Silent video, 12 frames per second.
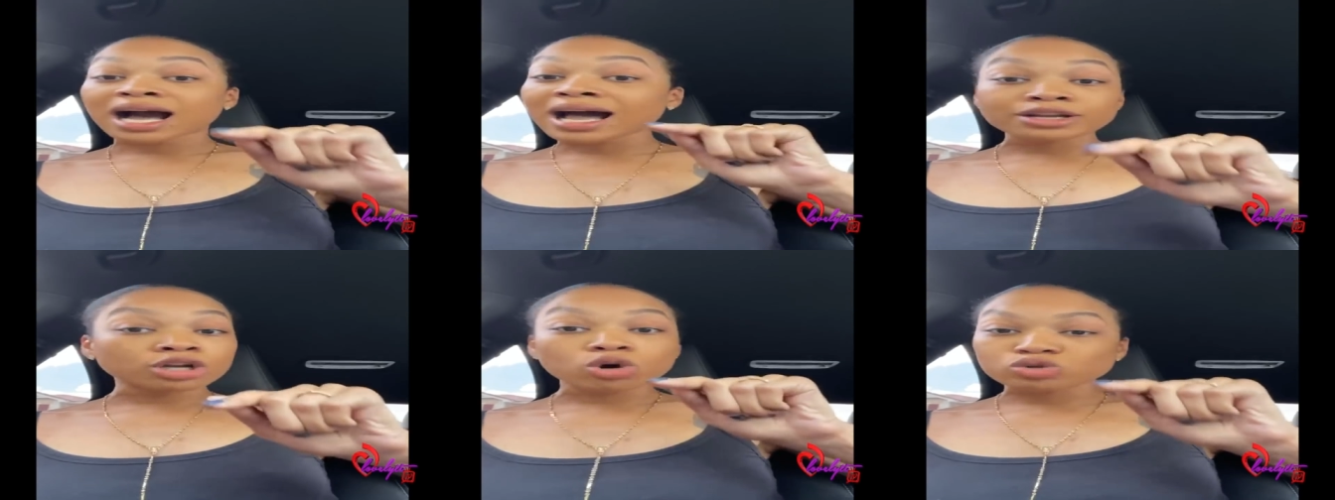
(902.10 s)

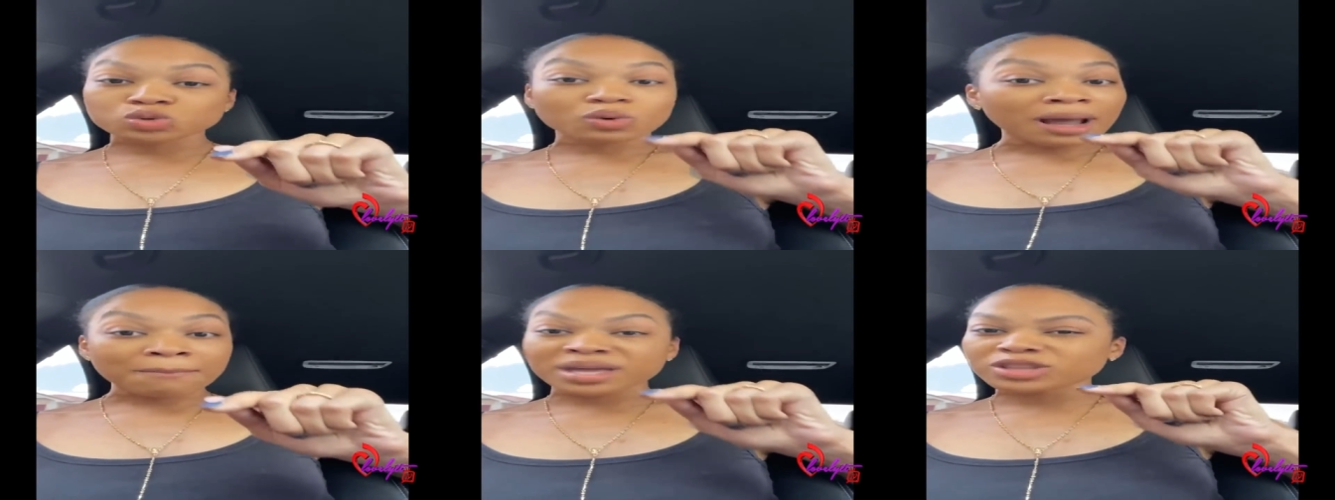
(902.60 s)
God knows
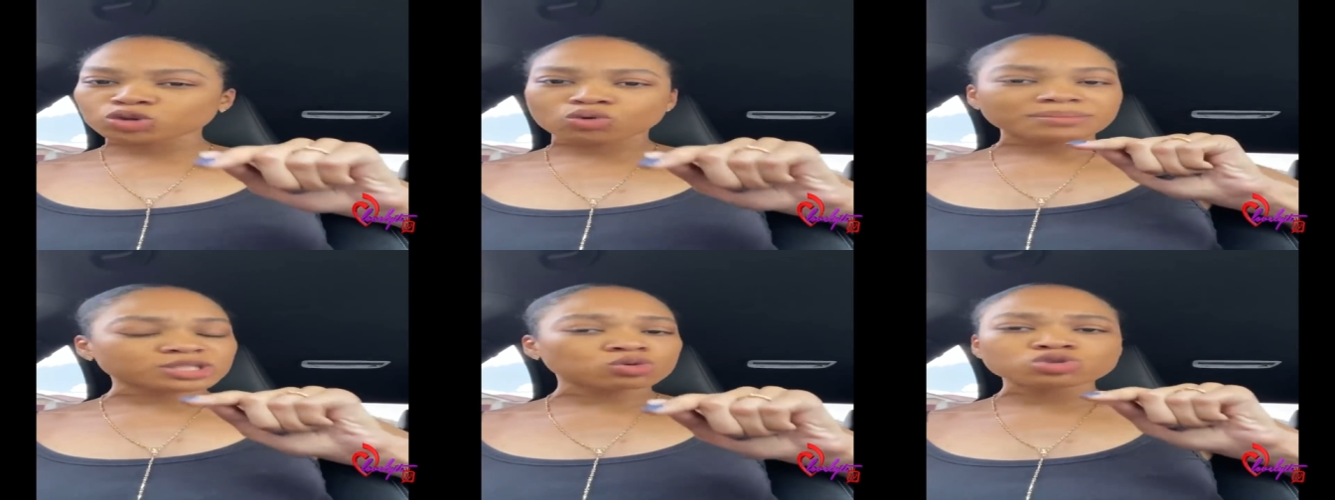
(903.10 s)
what I've been
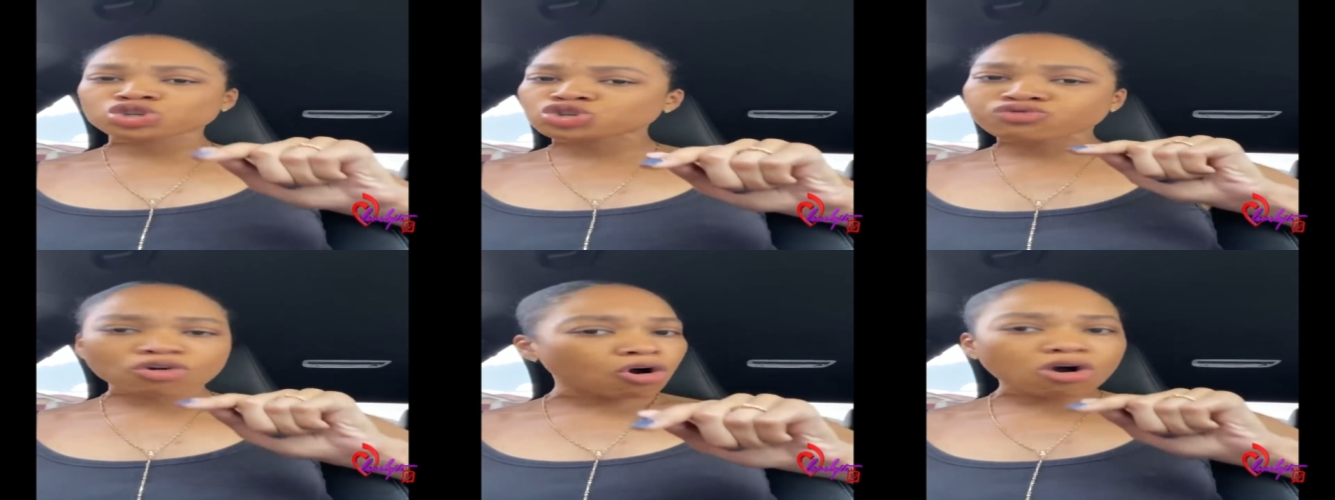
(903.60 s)
through. I'm too
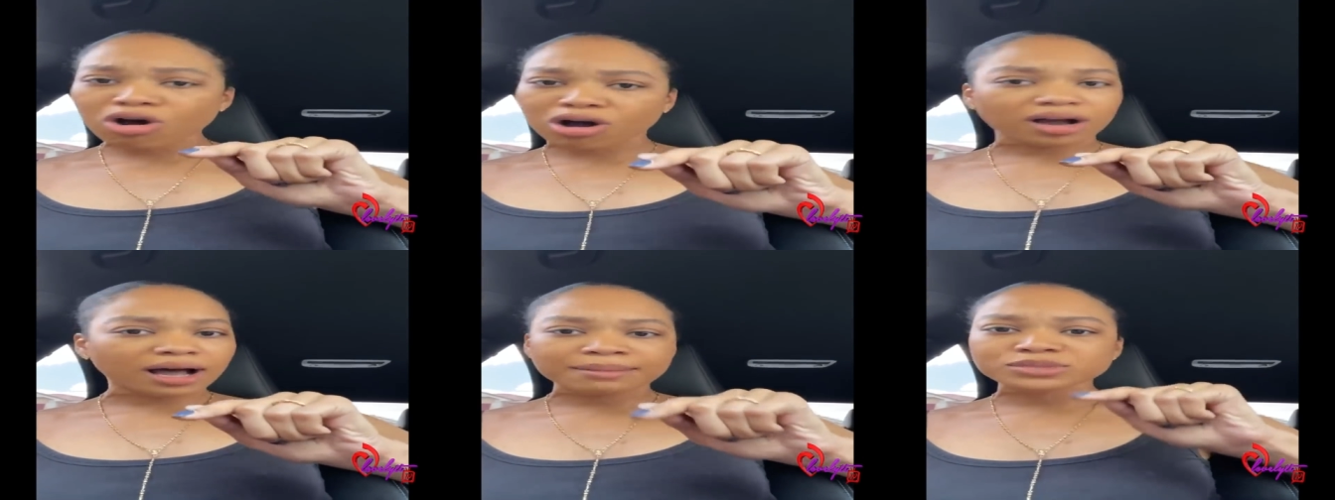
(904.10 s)

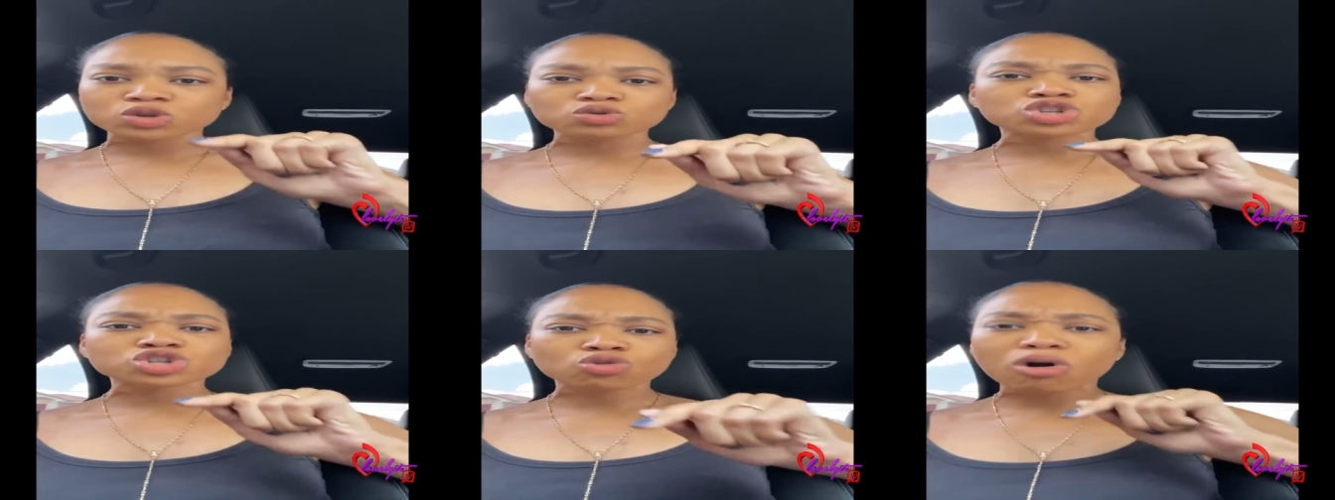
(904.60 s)
strong. I'm
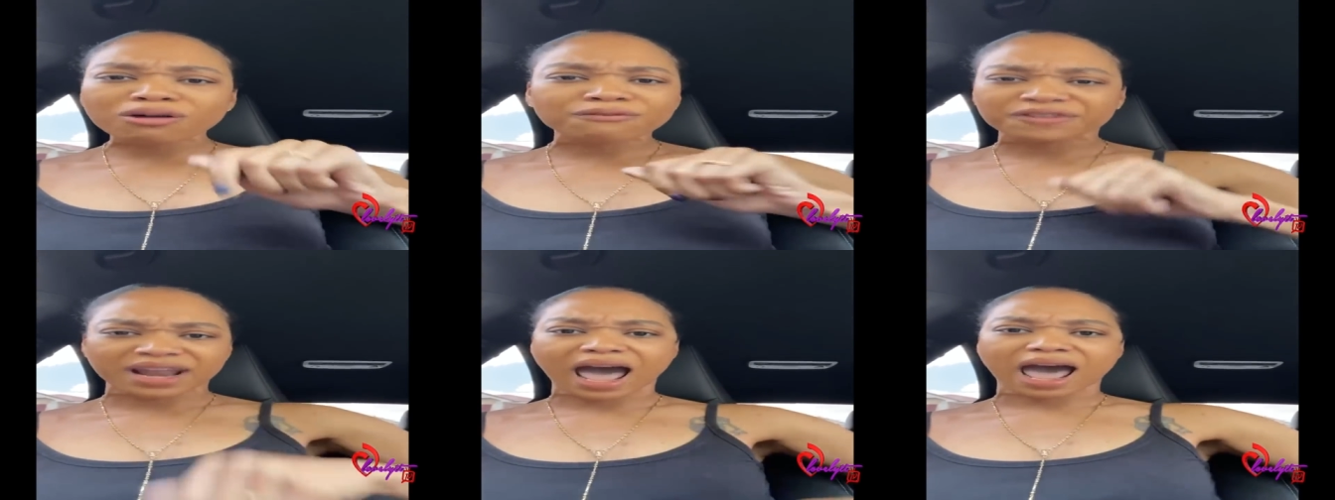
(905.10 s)
too strong
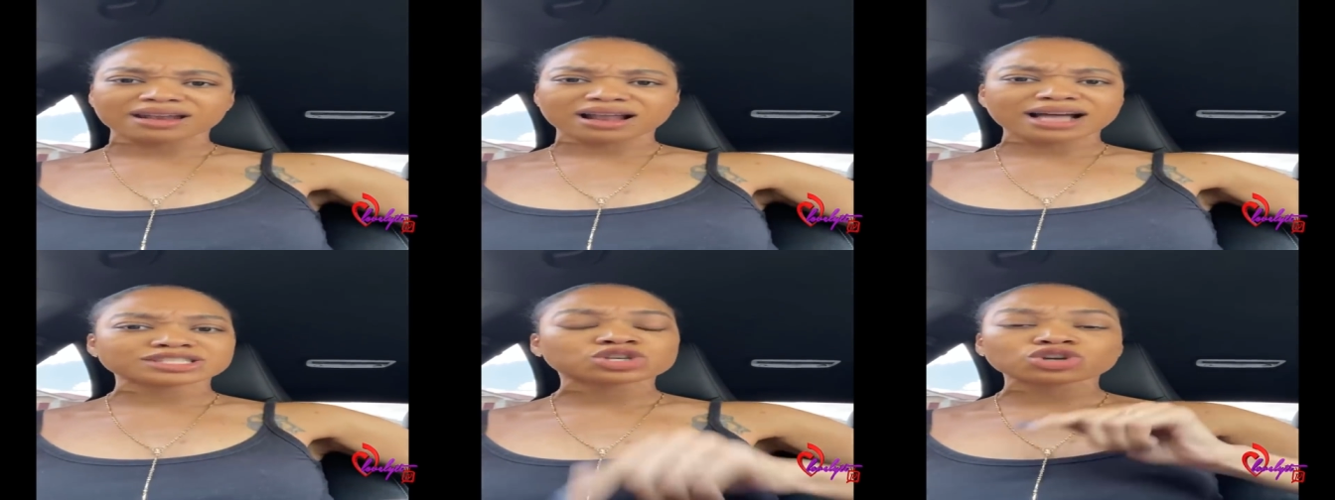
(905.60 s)
for that.
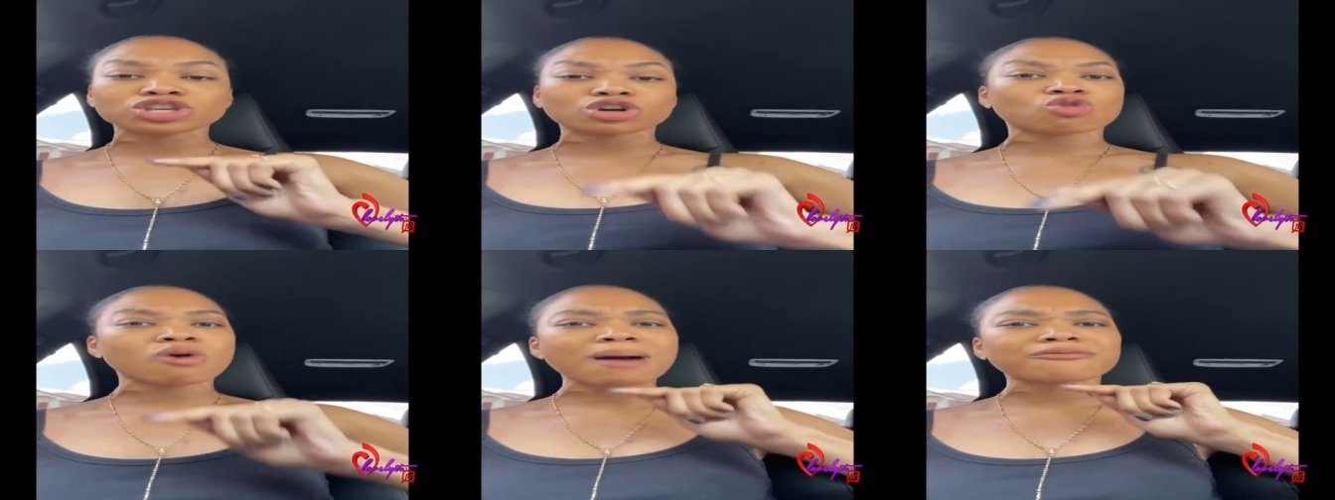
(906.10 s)
I took
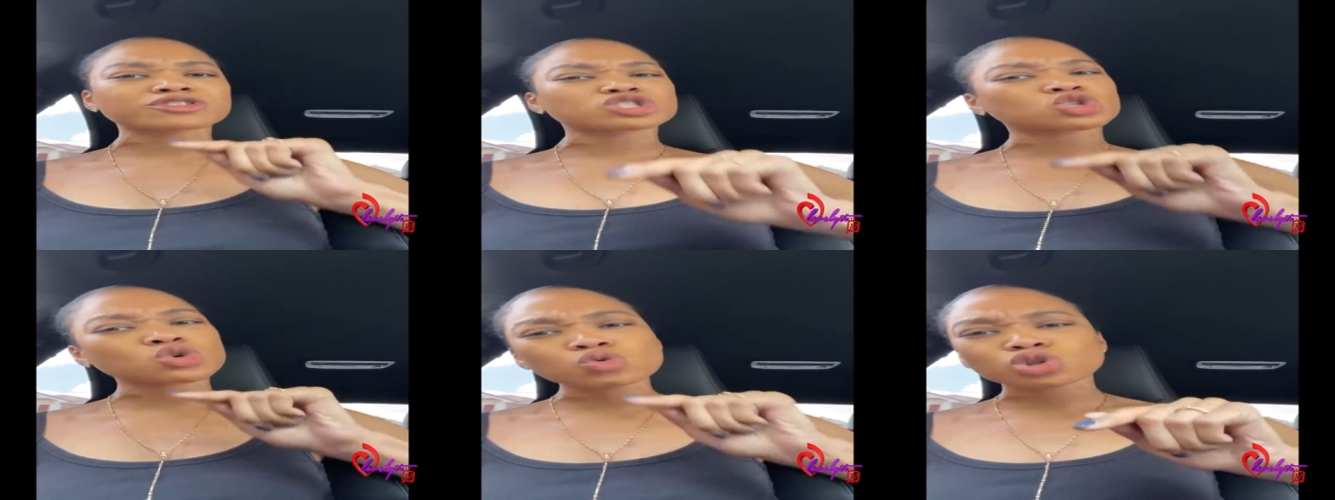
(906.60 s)
your crap for
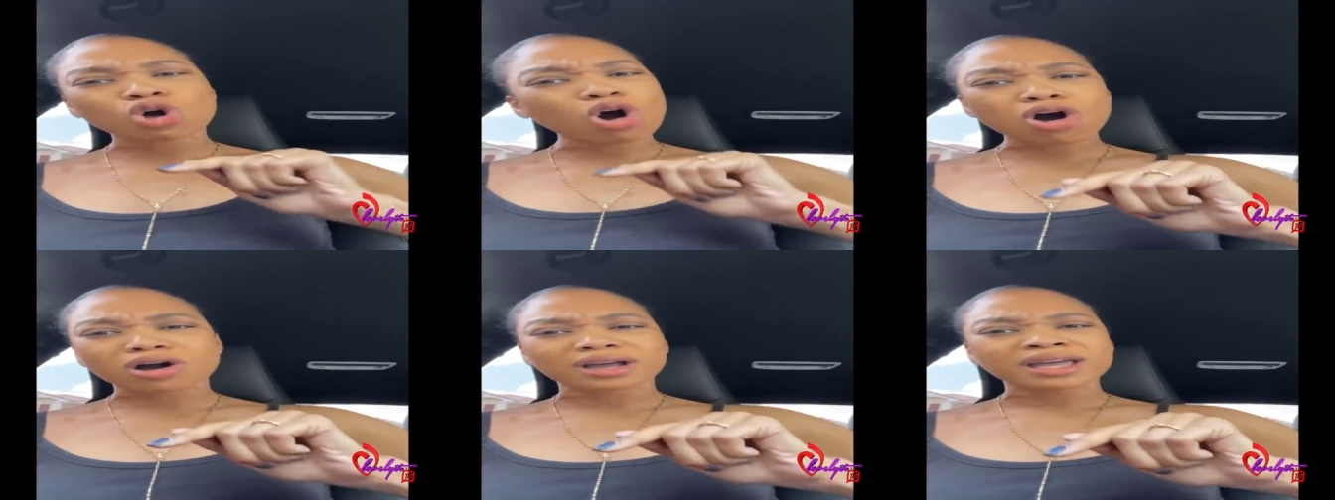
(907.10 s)
too
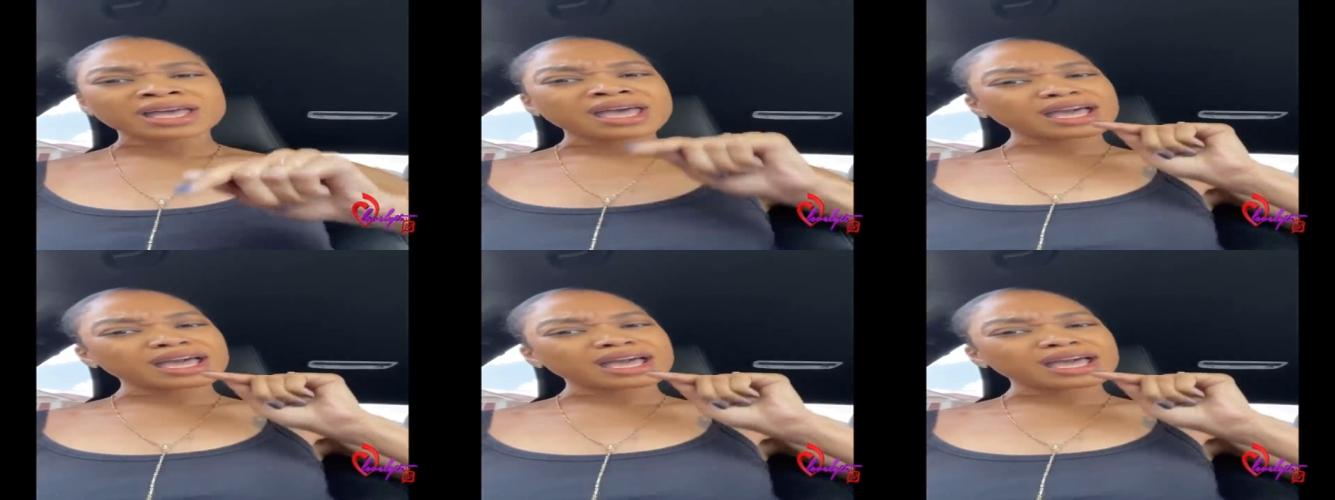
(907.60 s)
long.